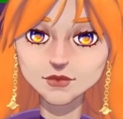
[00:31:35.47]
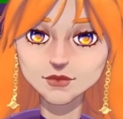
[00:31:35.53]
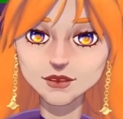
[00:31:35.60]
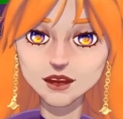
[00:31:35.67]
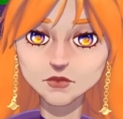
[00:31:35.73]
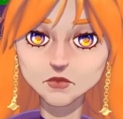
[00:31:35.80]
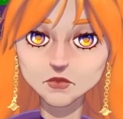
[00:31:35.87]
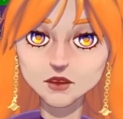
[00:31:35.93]

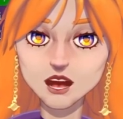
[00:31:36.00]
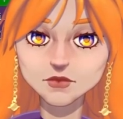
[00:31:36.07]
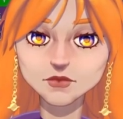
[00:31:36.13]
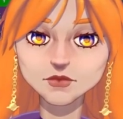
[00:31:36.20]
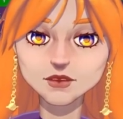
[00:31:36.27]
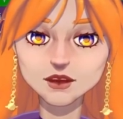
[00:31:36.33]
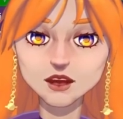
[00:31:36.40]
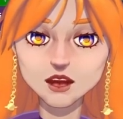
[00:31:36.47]
Mom will
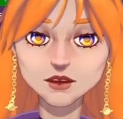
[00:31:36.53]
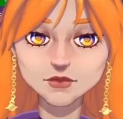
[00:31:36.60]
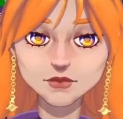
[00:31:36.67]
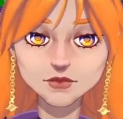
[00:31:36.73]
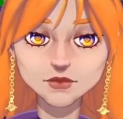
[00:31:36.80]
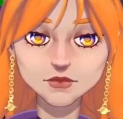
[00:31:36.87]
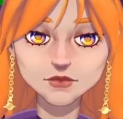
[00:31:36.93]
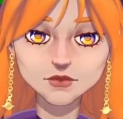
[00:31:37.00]
be home
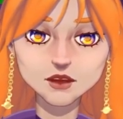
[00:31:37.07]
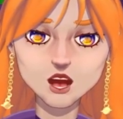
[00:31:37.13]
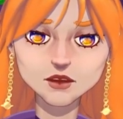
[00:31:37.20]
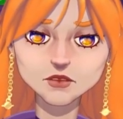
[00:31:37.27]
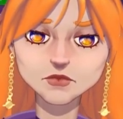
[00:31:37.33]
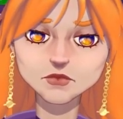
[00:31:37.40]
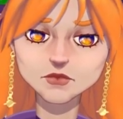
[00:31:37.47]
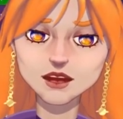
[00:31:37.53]
soon. Why
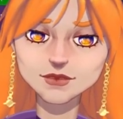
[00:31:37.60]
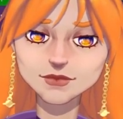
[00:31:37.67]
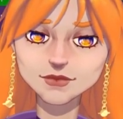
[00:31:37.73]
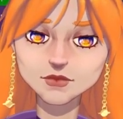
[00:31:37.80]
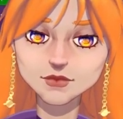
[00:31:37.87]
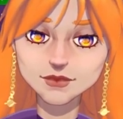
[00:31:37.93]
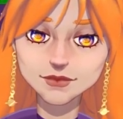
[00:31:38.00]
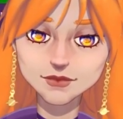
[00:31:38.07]
don't you get
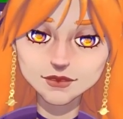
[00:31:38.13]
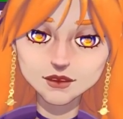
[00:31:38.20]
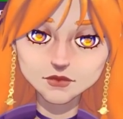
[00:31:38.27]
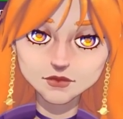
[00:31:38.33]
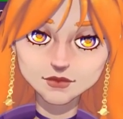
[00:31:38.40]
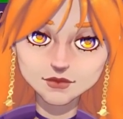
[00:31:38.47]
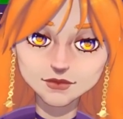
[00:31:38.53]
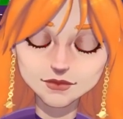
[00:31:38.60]
some sleep?
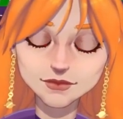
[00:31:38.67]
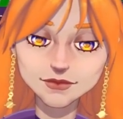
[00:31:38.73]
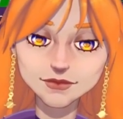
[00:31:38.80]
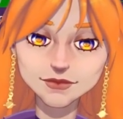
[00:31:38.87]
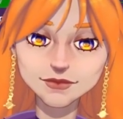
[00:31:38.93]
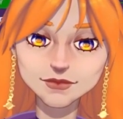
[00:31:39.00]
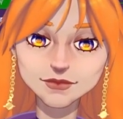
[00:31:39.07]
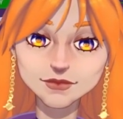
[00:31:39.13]

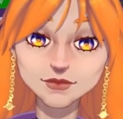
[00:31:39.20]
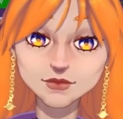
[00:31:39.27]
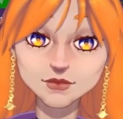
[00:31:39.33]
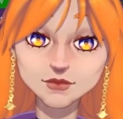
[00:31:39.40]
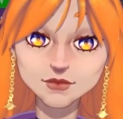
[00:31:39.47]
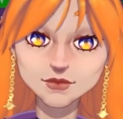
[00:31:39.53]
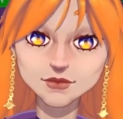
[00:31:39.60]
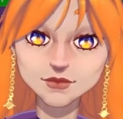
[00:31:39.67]
Or
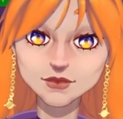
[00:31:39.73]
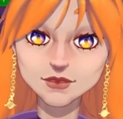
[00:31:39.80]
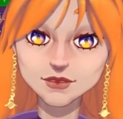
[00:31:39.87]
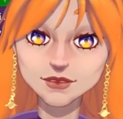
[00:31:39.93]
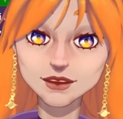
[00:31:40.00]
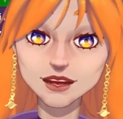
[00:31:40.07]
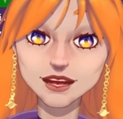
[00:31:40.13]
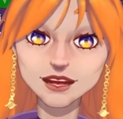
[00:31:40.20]
will she?
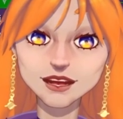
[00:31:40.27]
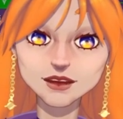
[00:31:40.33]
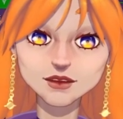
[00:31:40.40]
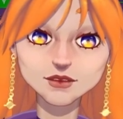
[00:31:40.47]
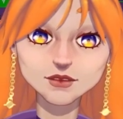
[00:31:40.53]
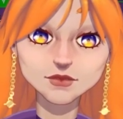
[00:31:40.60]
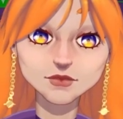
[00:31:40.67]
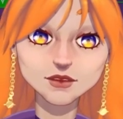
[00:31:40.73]
Is
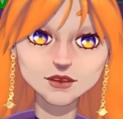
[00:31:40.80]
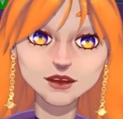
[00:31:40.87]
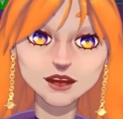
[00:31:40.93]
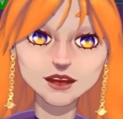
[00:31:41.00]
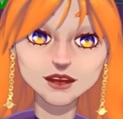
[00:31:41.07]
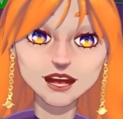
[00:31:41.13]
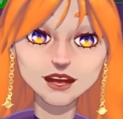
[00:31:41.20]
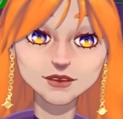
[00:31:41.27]
she working
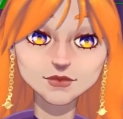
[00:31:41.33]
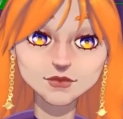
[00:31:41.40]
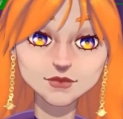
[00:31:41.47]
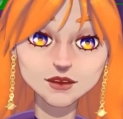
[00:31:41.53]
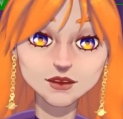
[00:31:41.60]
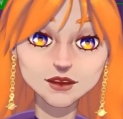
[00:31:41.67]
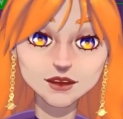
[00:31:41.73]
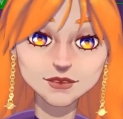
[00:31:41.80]
late in
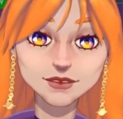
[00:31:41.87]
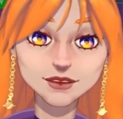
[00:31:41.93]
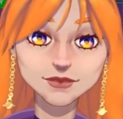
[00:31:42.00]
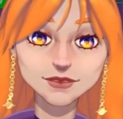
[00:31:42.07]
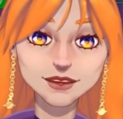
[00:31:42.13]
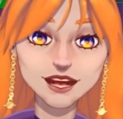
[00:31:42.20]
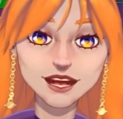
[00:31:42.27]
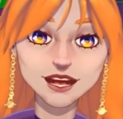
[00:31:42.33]
Francesca's
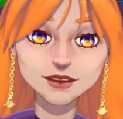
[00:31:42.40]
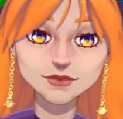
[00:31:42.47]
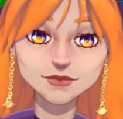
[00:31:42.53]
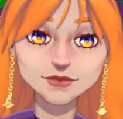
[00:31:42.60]
again?